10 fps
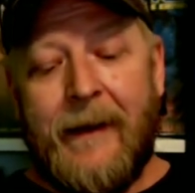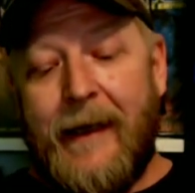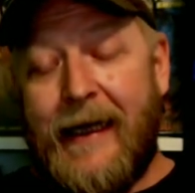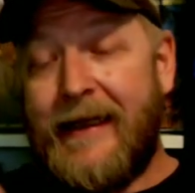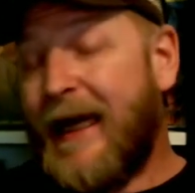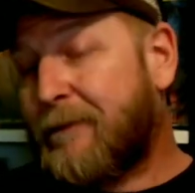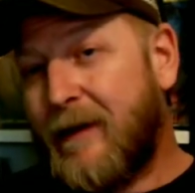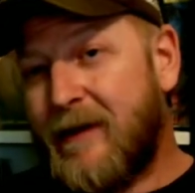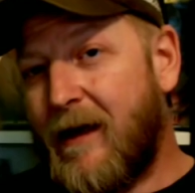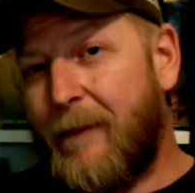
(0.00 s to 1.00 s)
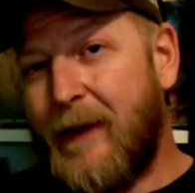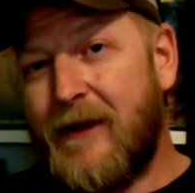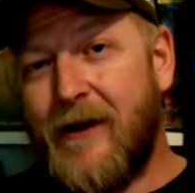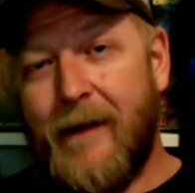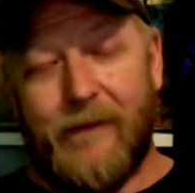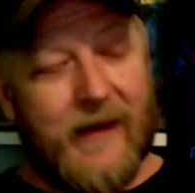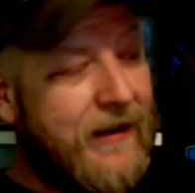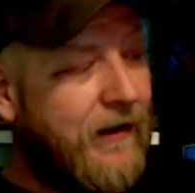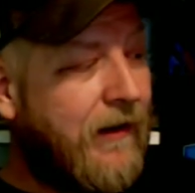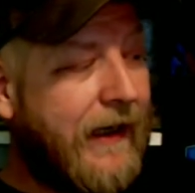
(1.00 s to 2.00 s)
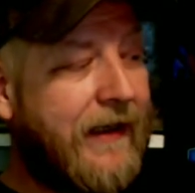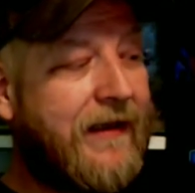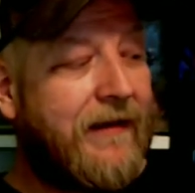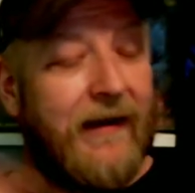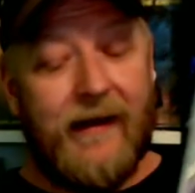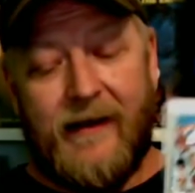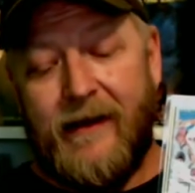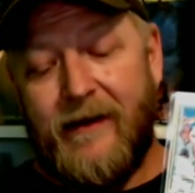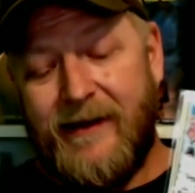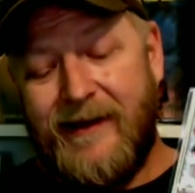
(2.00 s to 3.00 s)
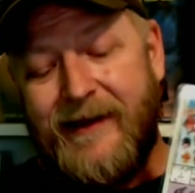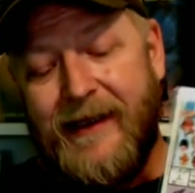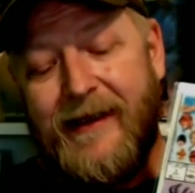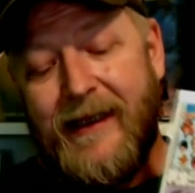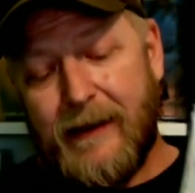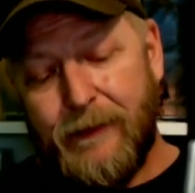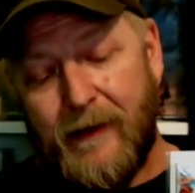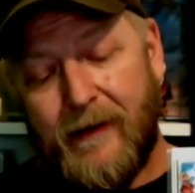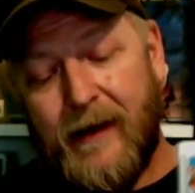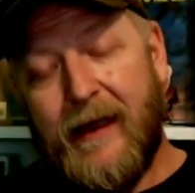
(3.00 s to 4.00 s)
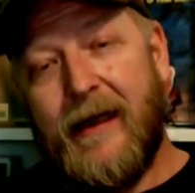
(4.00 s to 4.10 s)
And that book saw a big jump. So I can seriously see this book